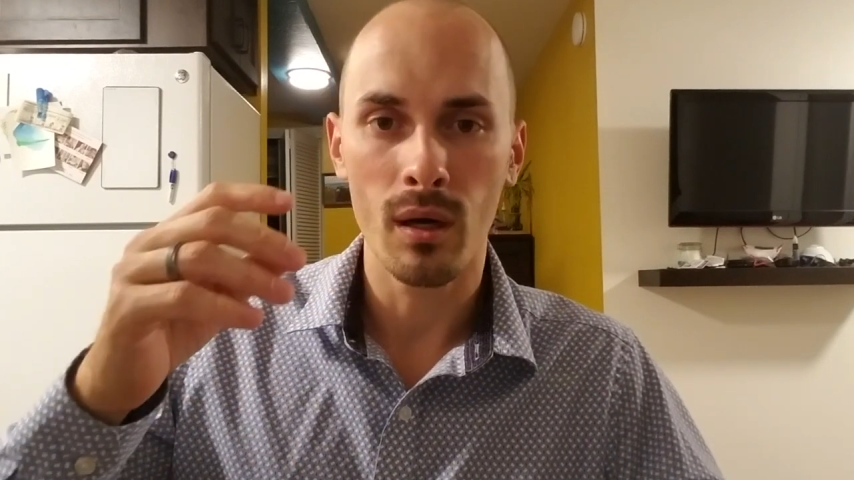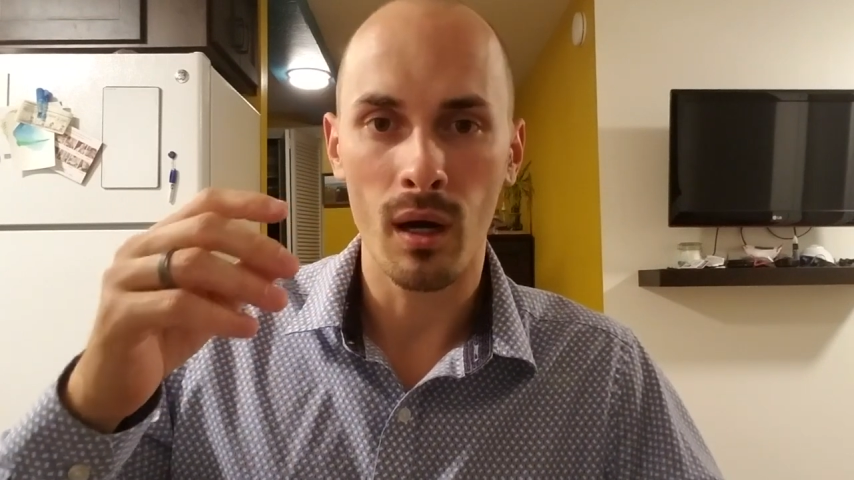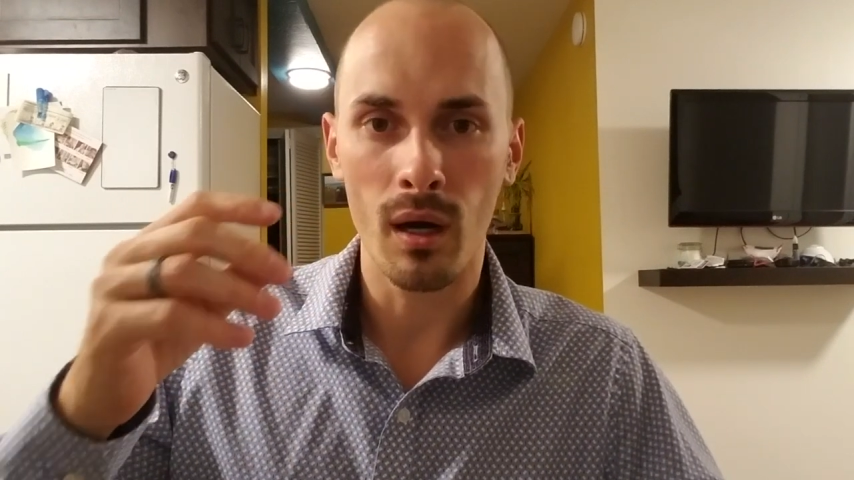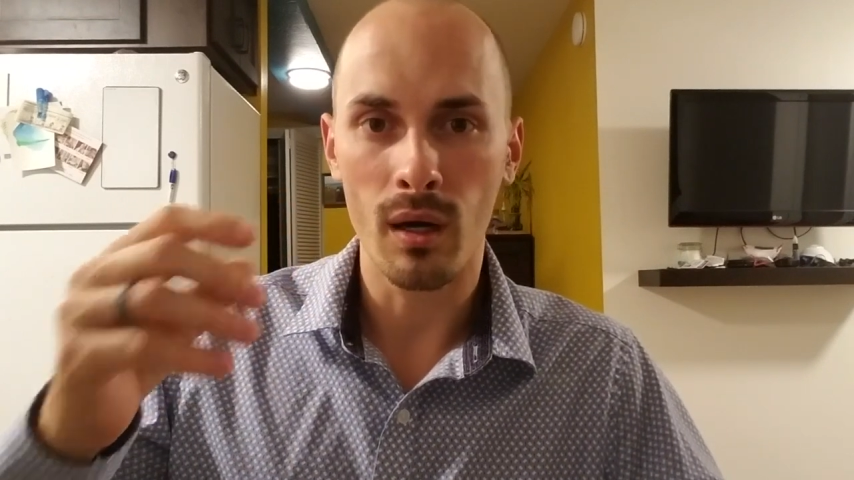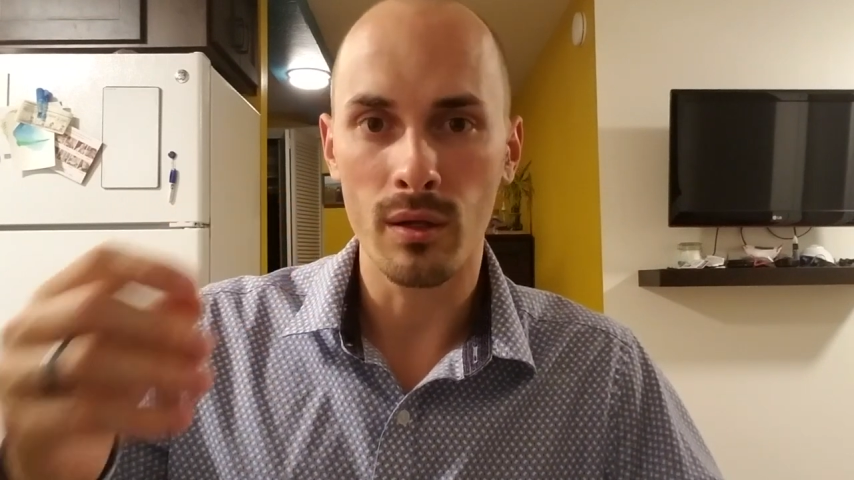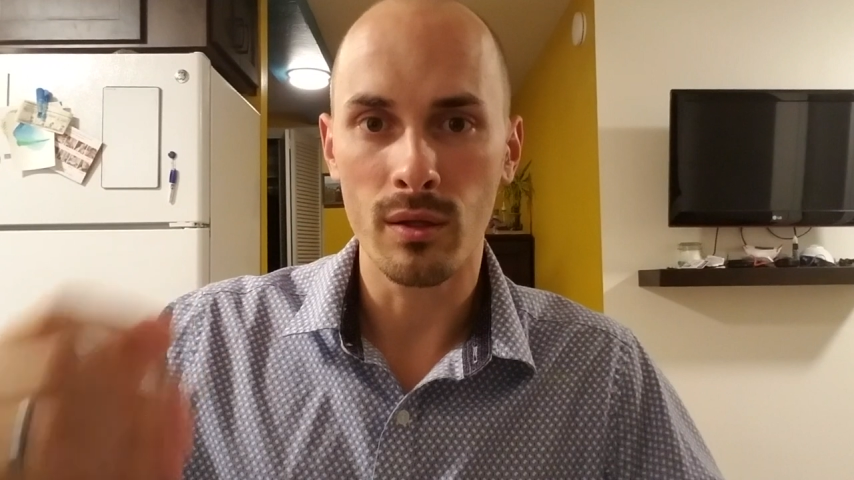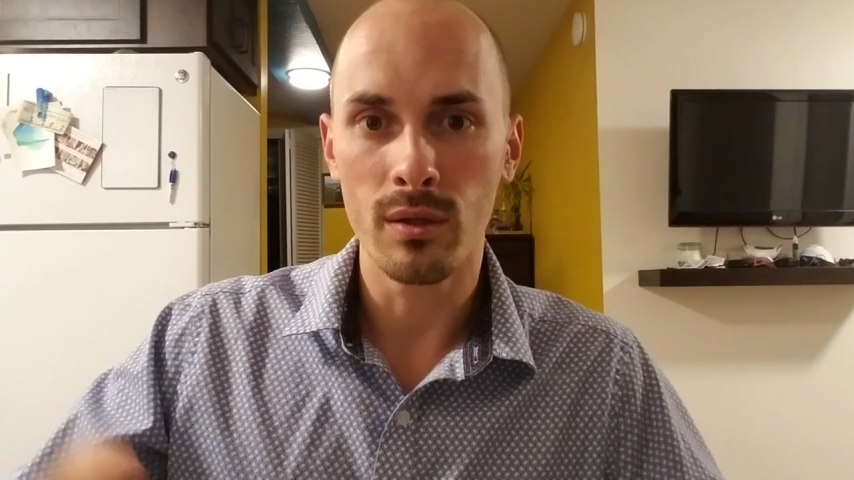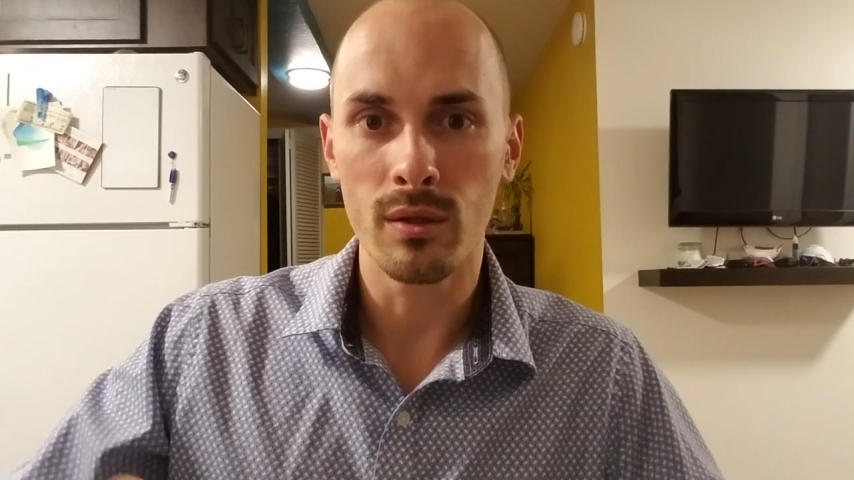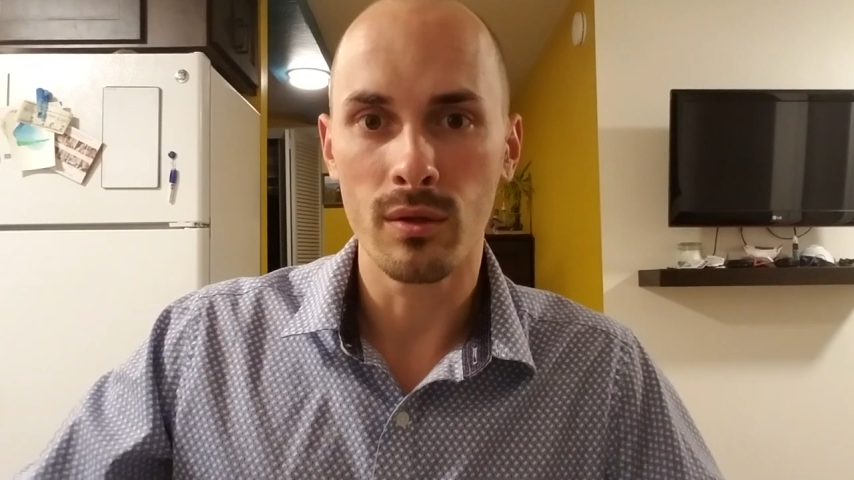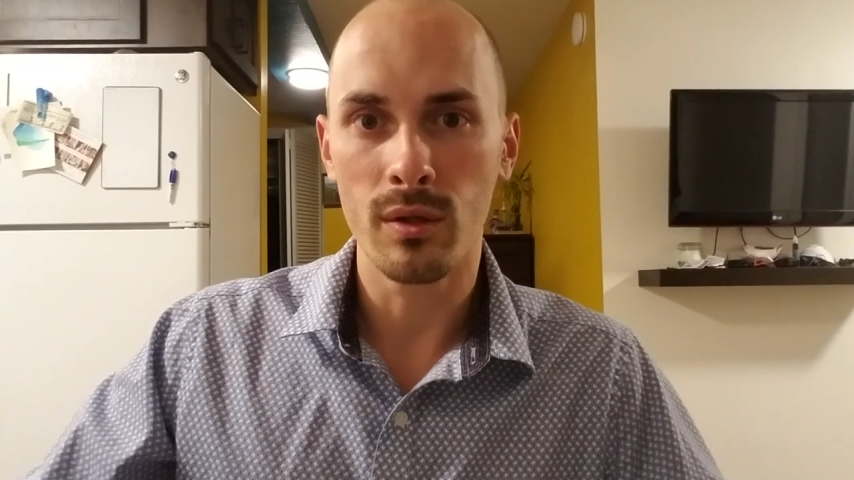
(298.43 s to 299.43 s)
uh,
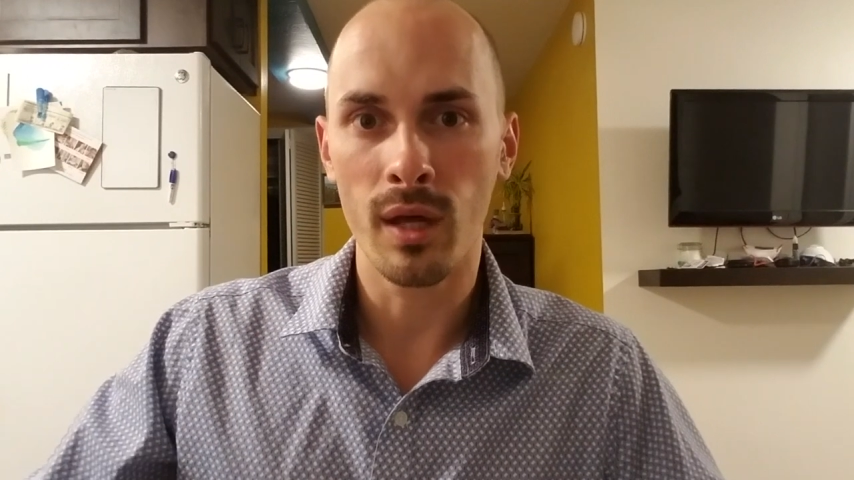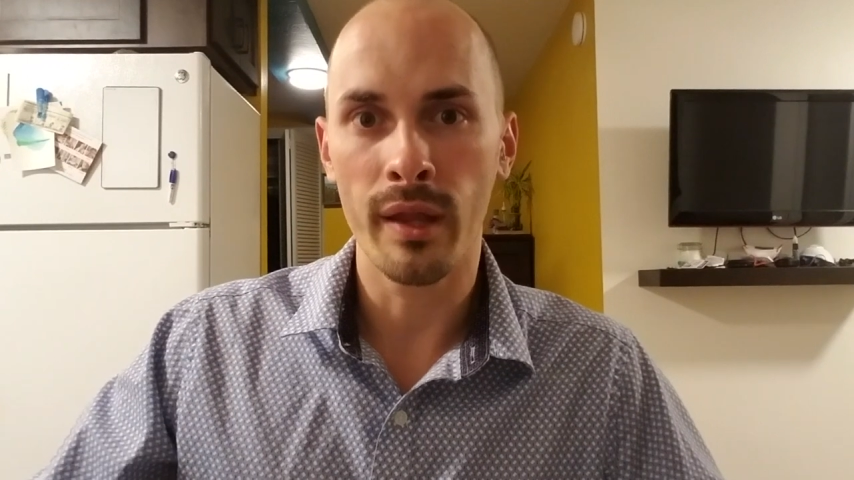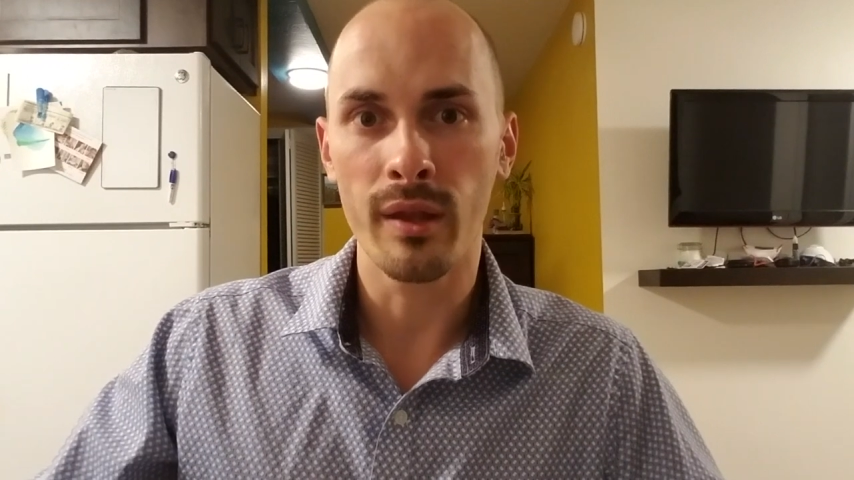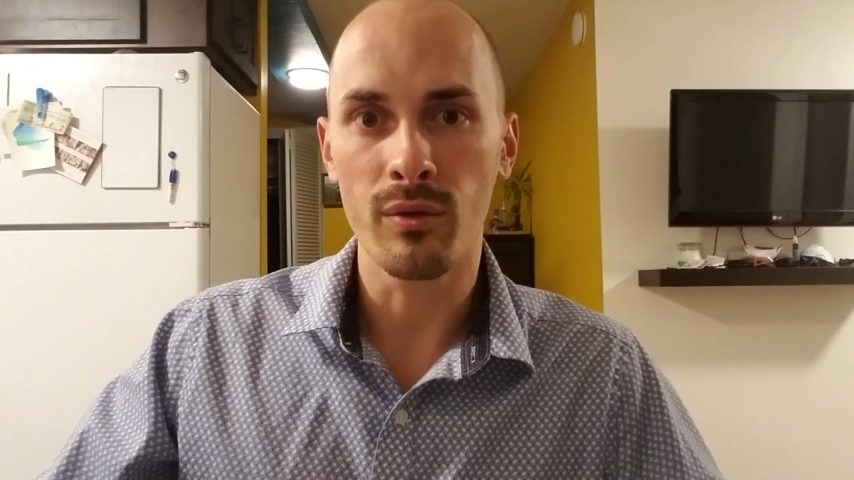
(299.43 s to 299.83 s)
and the